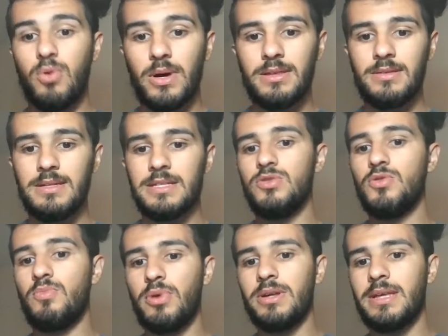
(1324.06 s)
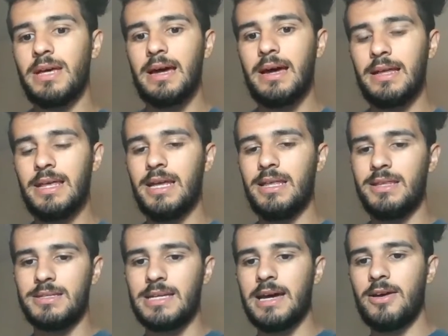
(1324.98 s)
point, this new point that I
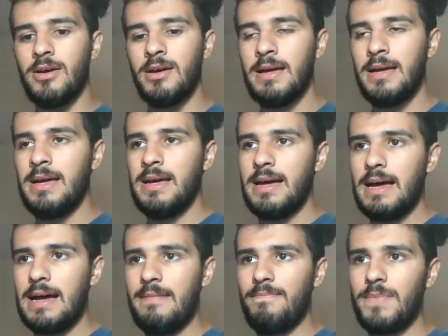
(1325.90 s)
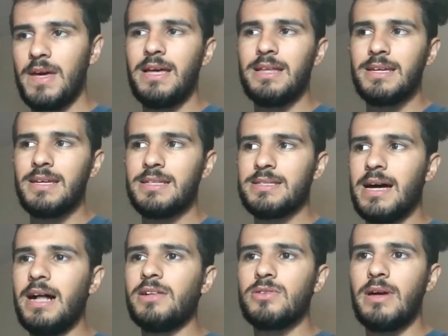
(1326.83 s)
desire? And I think it
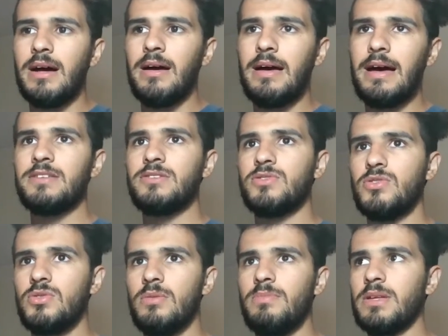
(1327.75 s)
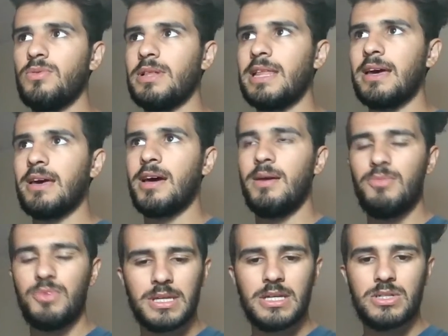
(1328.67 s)
has to do a bit with like
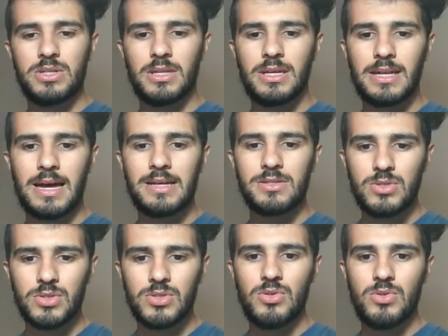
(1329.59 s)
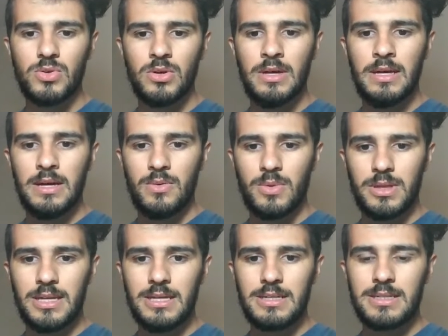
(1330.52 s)
communication. It has to do
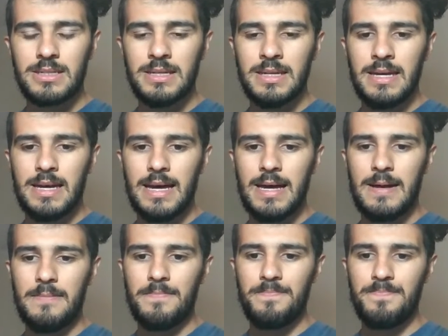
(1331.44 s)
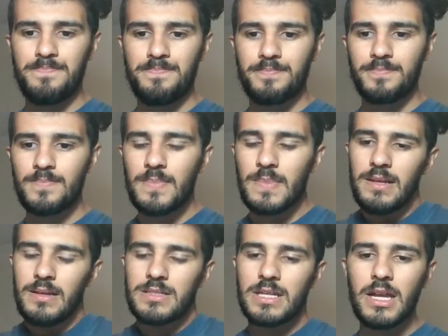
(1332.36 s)
with this.
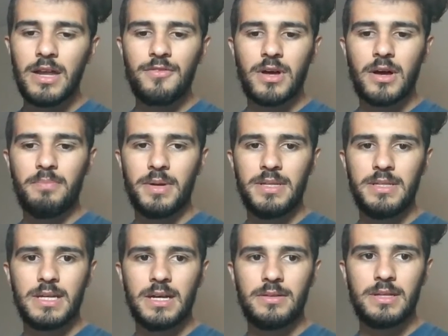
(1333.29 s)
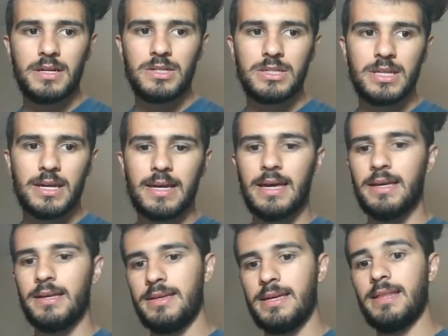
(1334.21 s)
So a lot of companies out there is like,
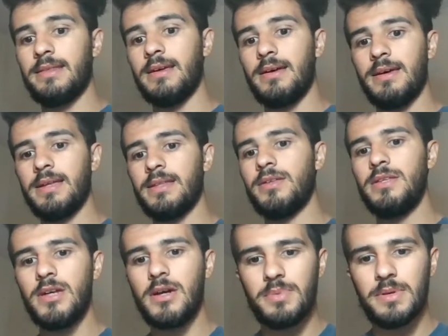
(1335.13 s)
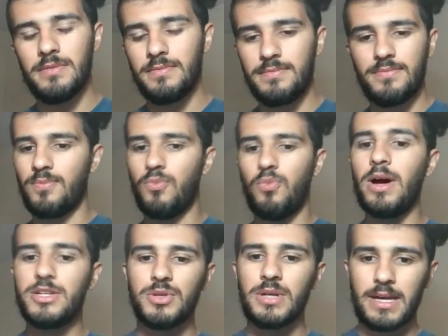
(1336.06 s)
hey, get an ERP.
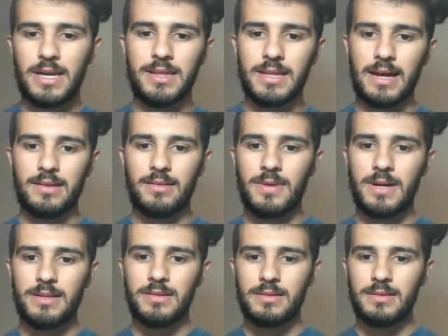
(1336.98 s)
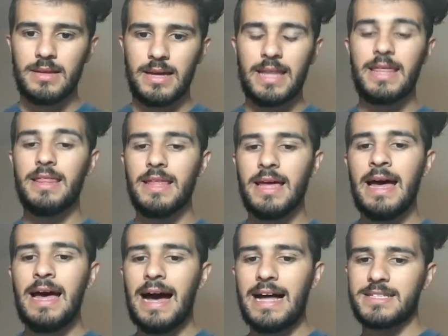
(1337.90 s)
Why should I get that, right? And then
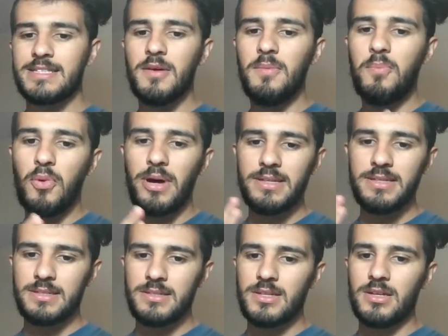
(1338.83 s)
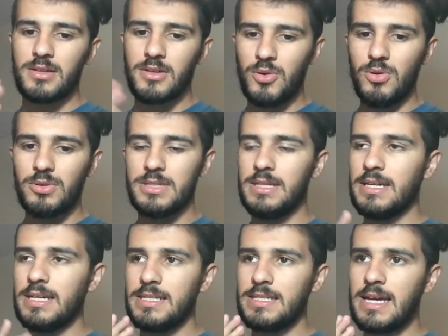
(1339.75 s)
at some point, the cool
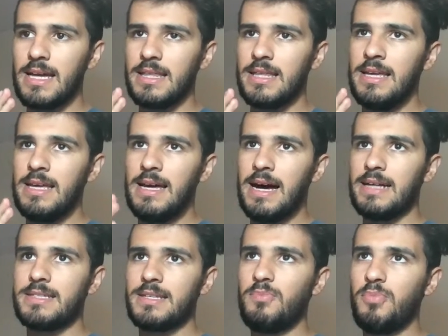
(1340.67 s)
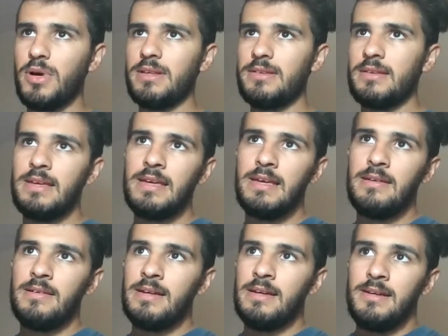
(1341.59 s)
thing is that at some point,
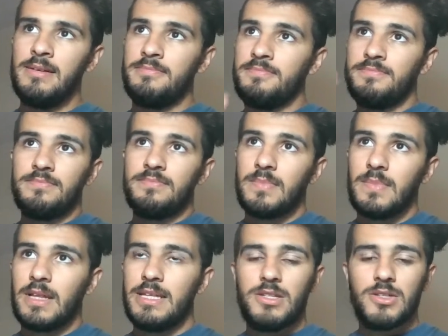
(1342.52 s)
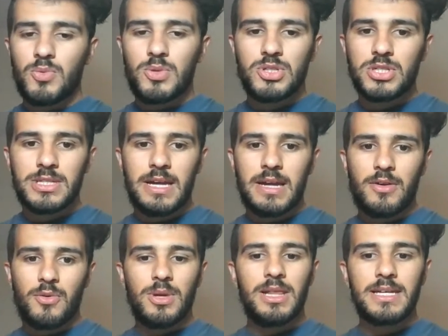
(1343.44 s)
leader will just
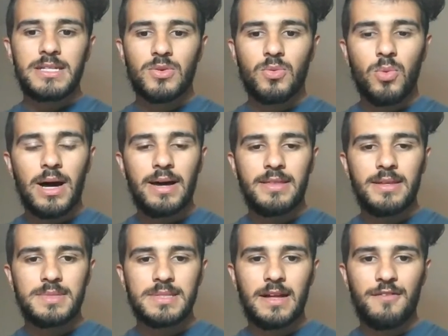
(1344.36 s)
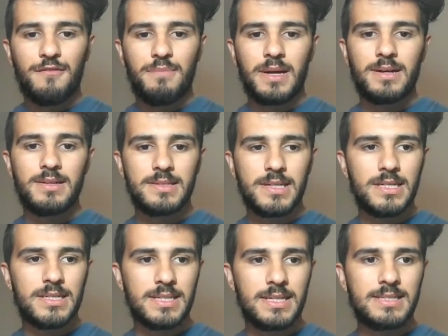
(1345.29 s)
like realize the why themselves, because
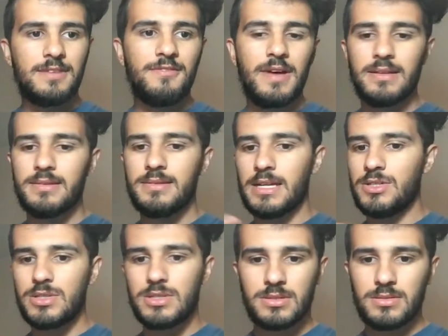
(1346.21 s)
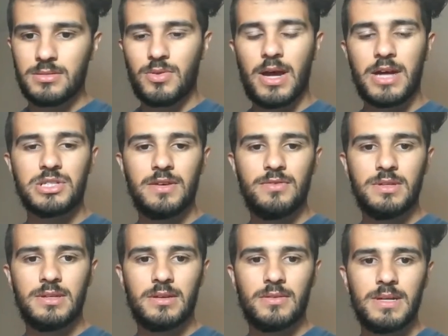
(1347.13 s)
there's this event that just crashed
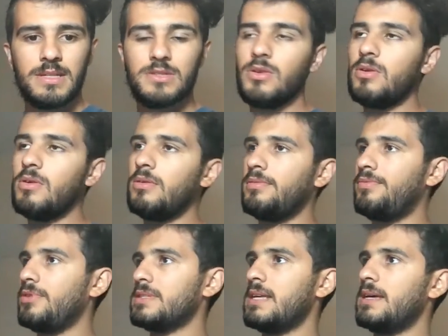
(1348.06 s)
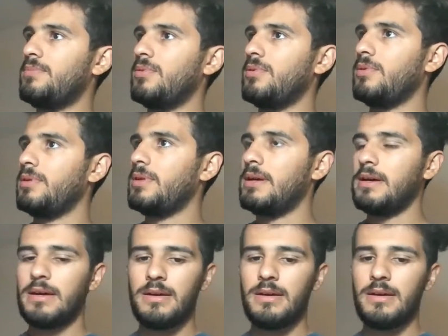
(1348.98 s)
everything, right? So for example,